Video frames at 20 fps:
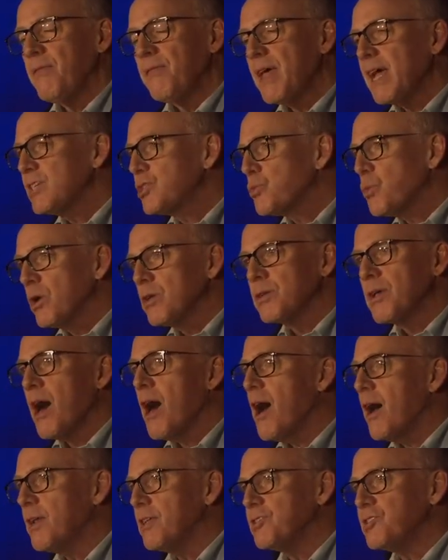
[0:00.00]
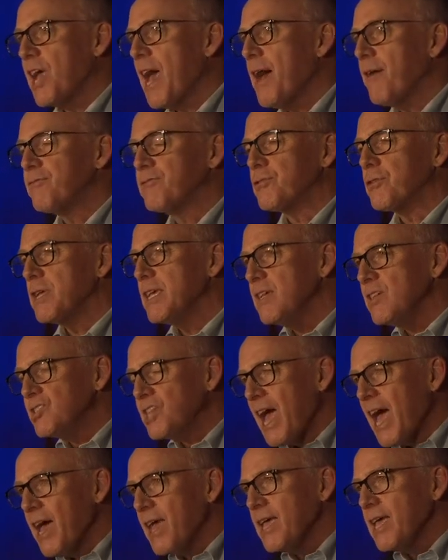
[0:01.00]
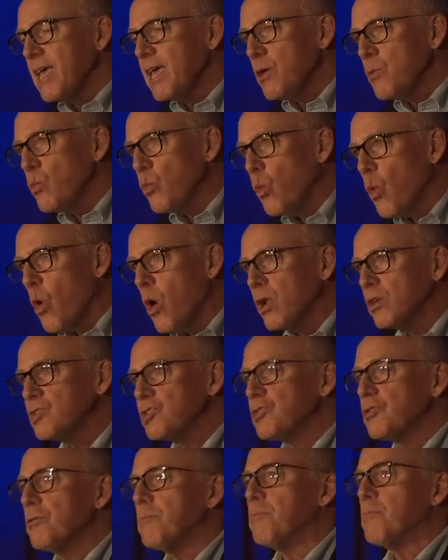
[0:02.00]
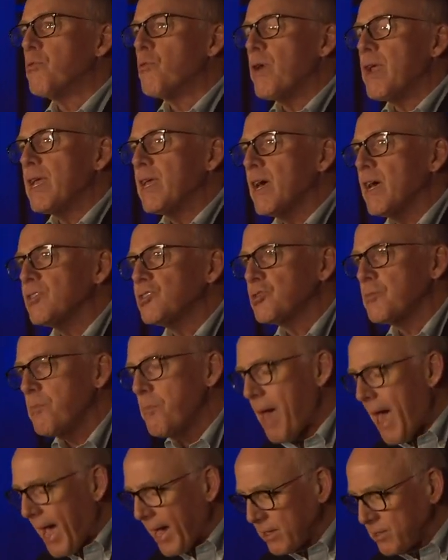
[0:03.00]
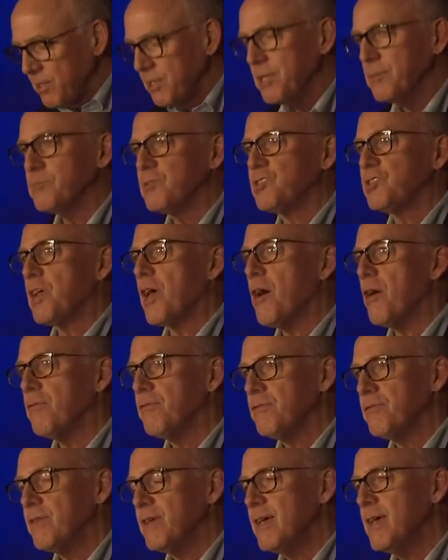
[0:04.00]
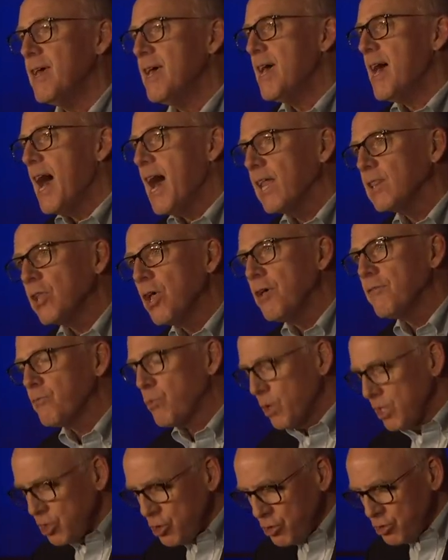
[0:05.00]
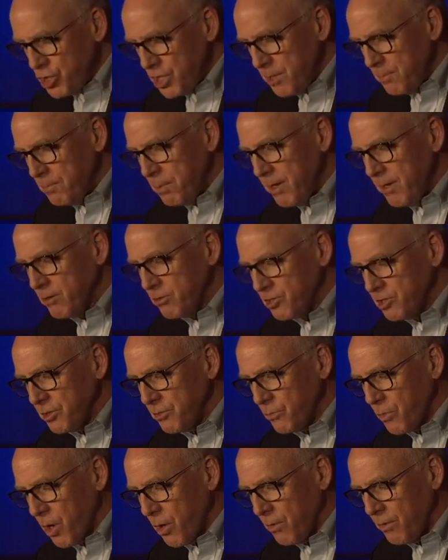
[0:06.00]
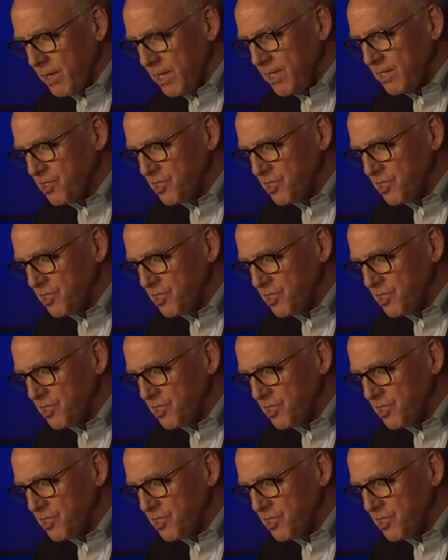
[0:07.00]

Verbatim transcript: And that's what God is after. He's, he wants to bring us back to Himself. I love what Eugene Peterson wrote.